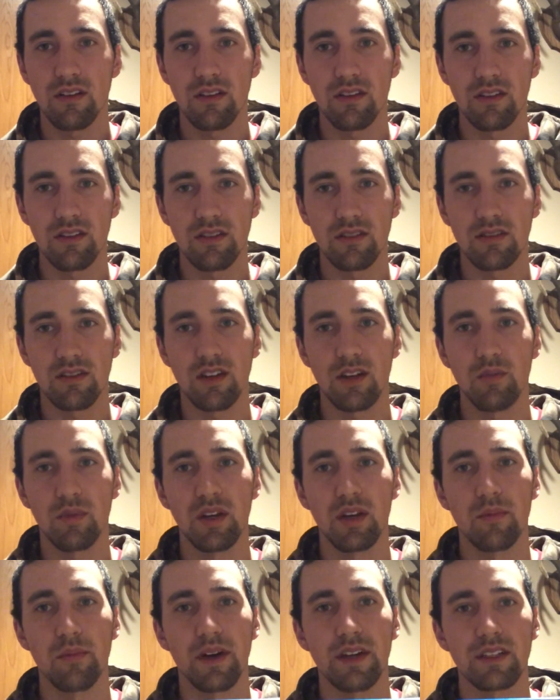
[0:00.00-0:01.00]
this is gonna be
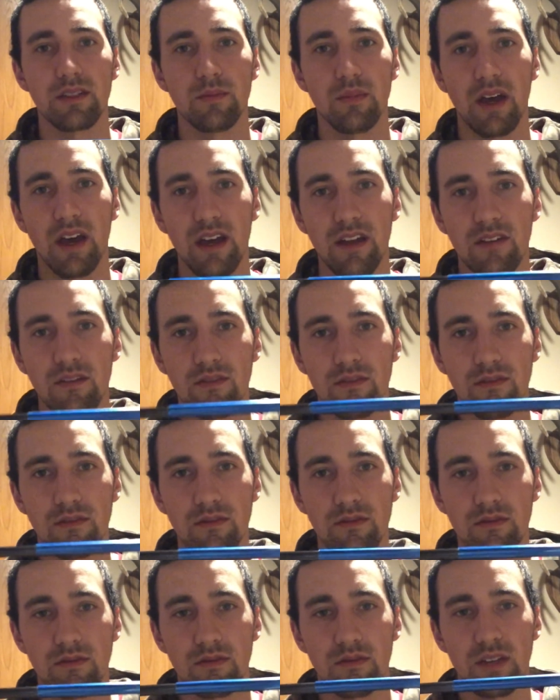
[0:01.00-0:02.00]
your best bet.
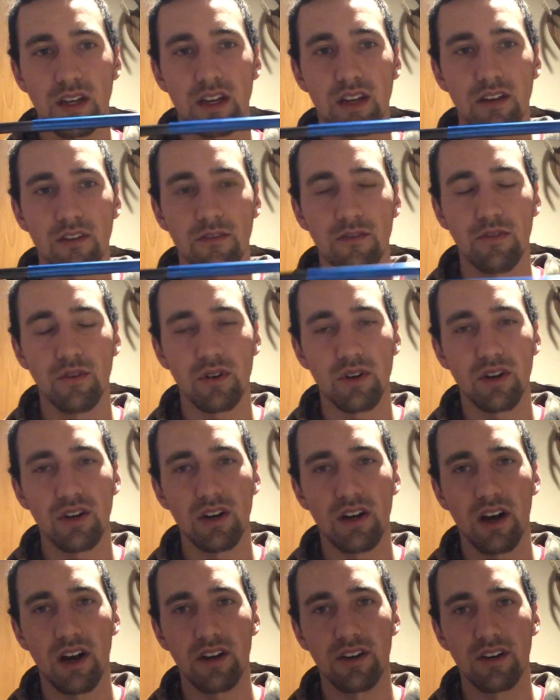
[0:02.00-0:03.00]
Getting a
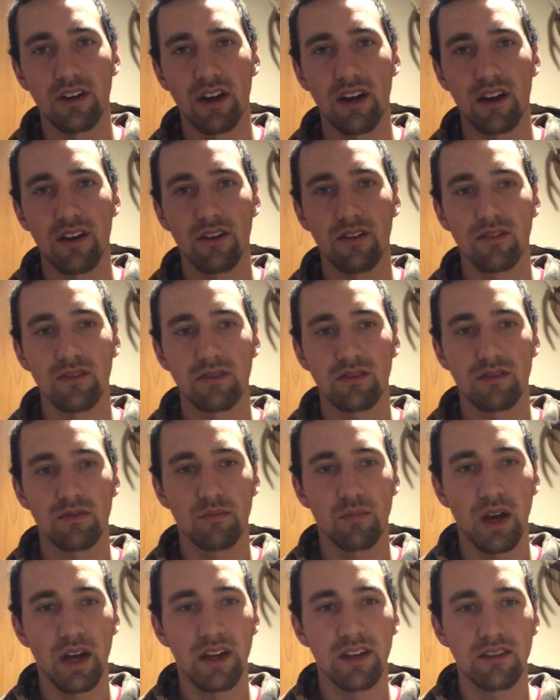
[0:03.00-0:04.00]
footer on your arrows,
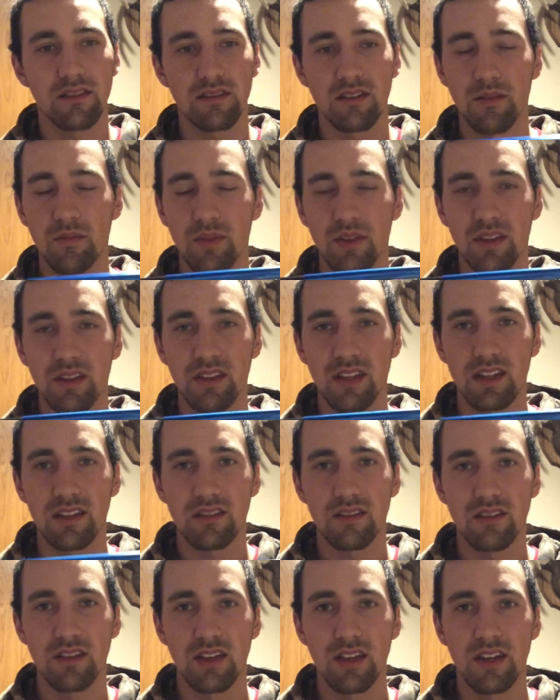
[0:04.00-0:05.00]
buying something
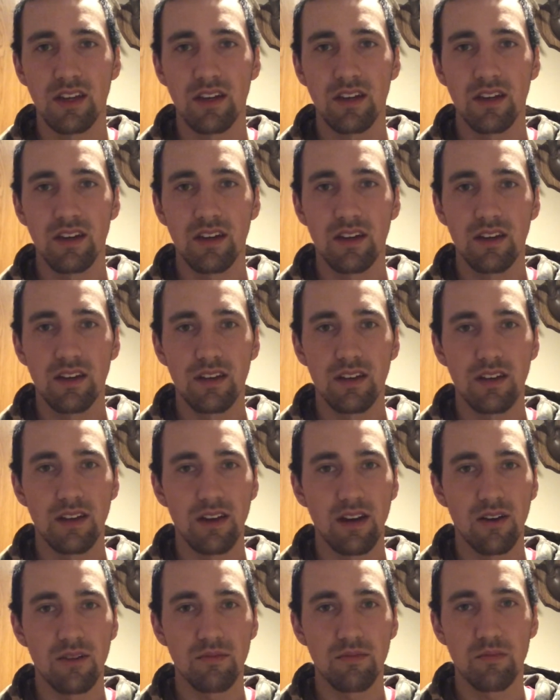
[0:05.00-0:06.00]
that's, you
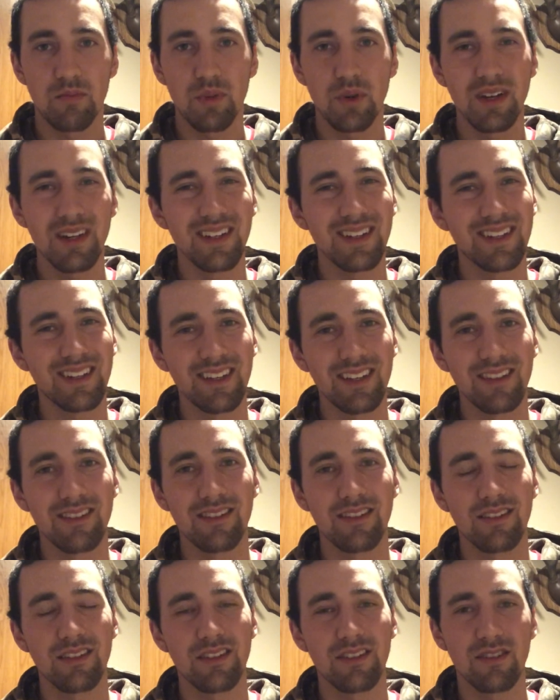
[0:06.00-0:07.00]
know, pretty
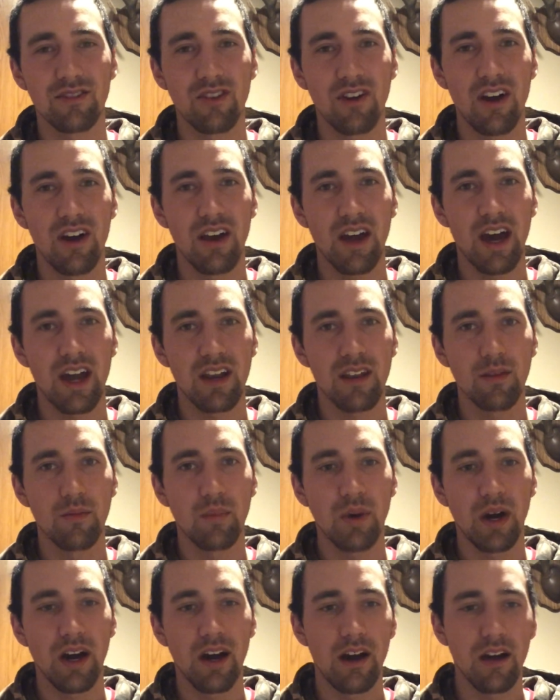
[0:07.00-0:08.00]
decently strong out of the
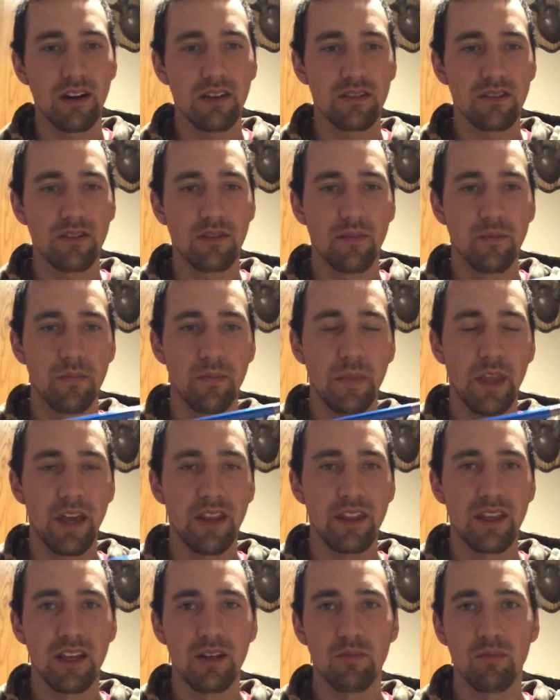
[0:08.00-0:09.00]
box,
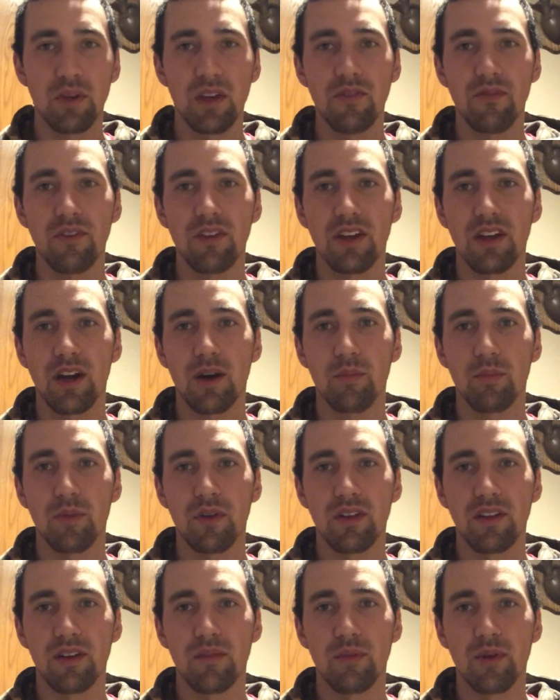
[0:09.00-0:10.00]
and then beefing it up a
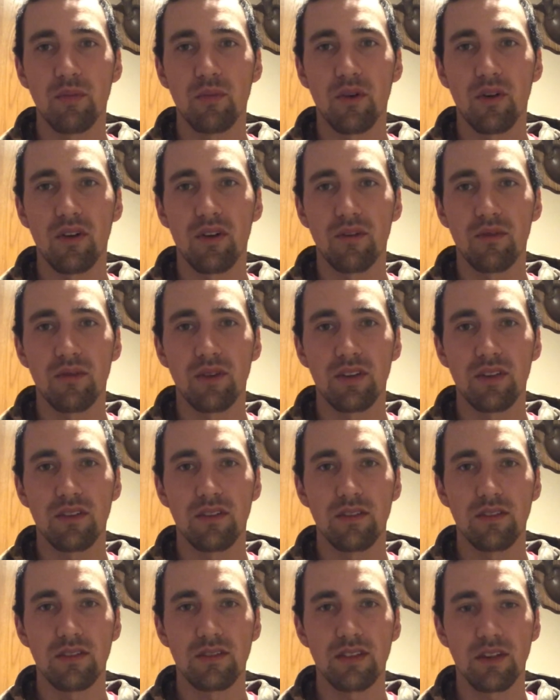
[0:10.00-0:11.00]
little bit more with
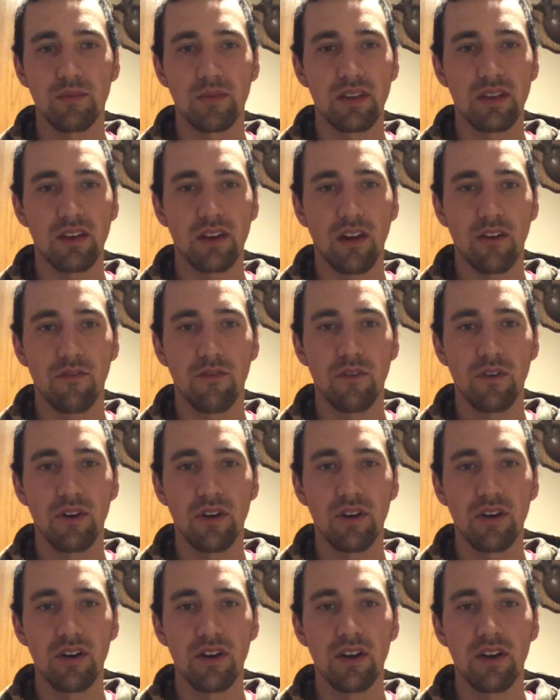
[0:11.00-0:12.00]
something like a
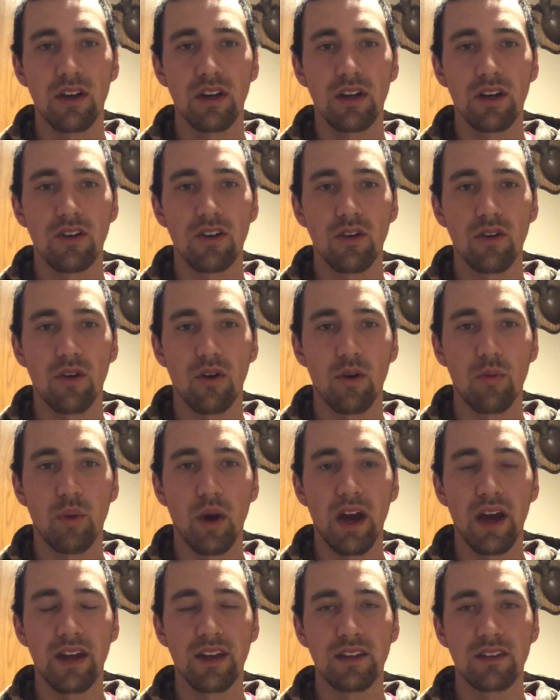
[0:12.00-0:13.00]
footer, or
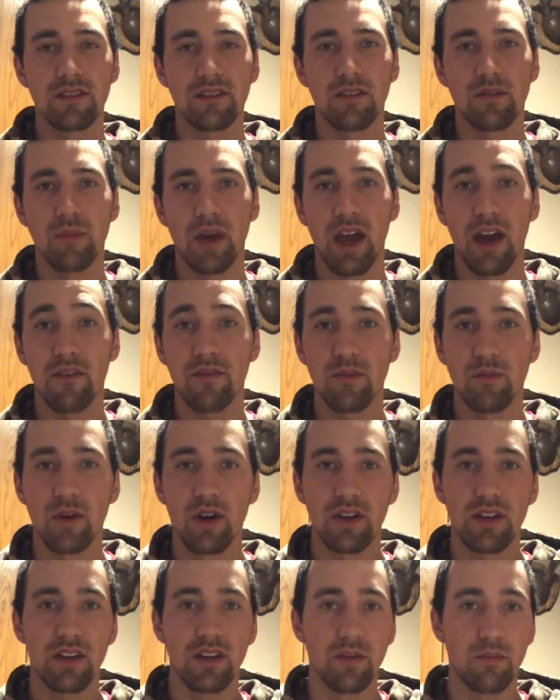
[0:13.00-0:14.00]
buying some
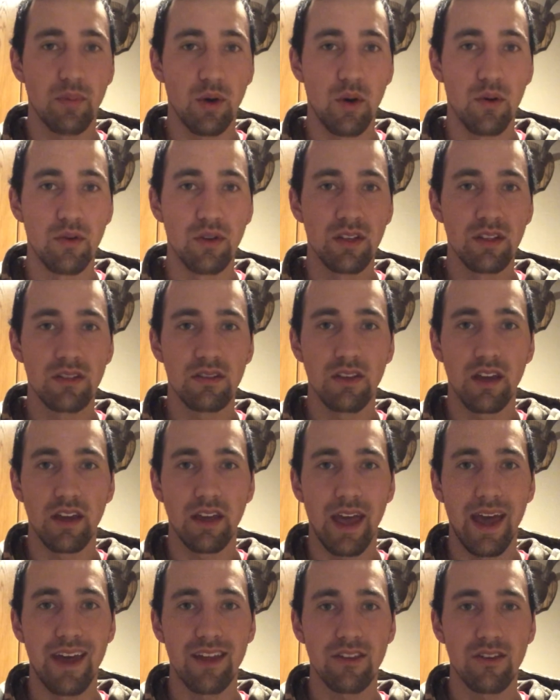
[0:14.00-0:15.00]
aftermarket components
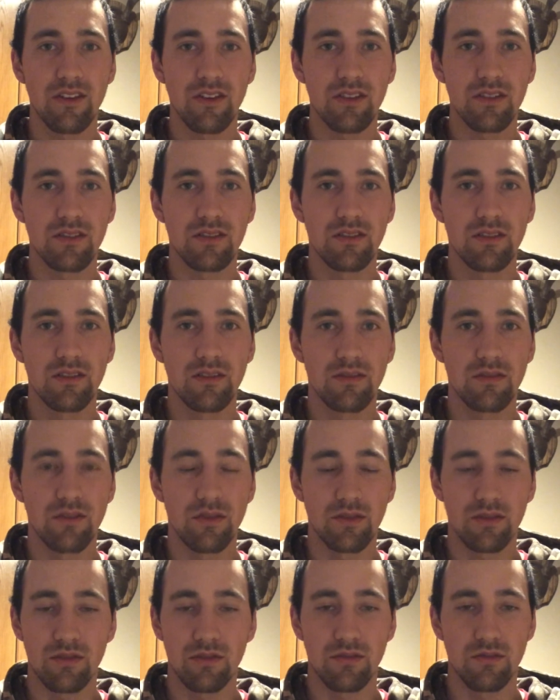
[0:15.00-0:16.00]
like Ethics.
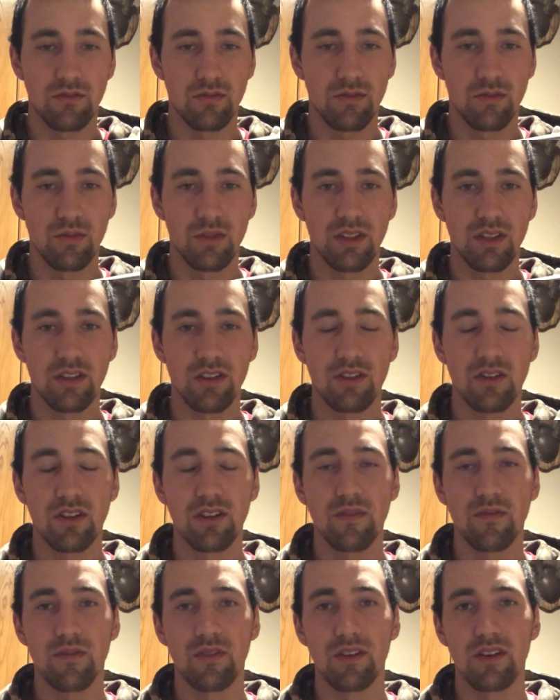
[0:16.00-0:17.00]
Those are really
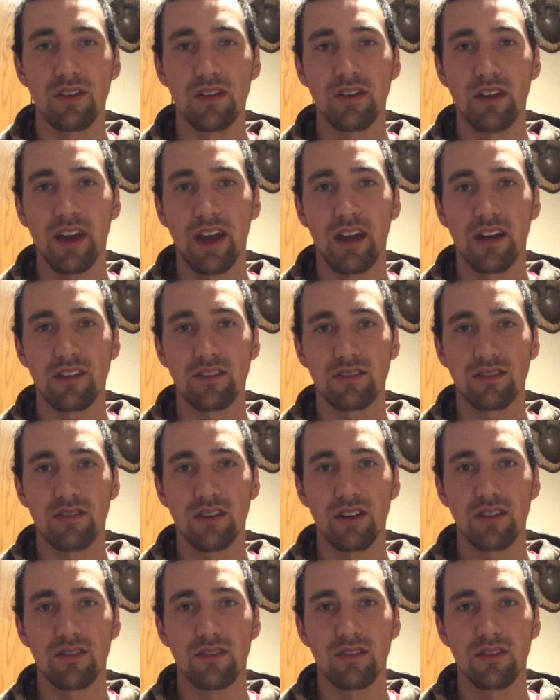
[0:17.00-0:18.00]
good for adding
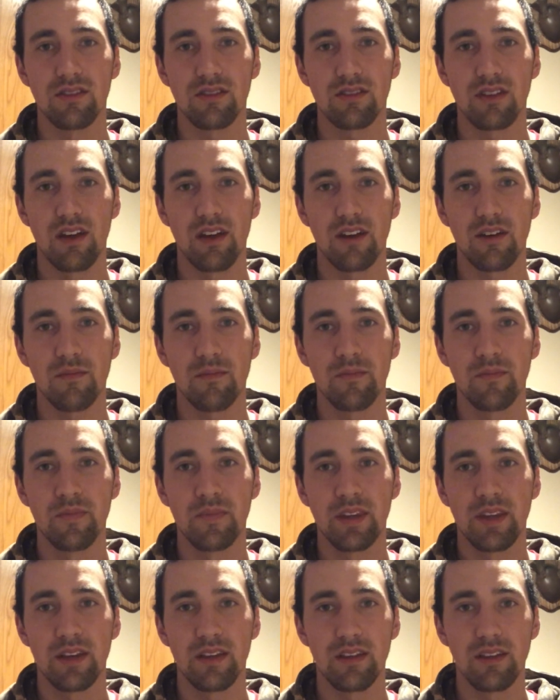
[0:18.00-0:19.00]
strength to your setup.
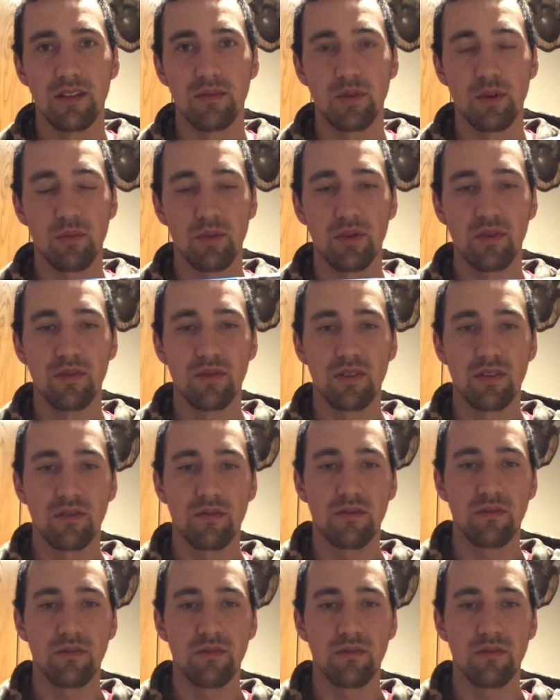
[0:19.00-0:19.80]
They've been proven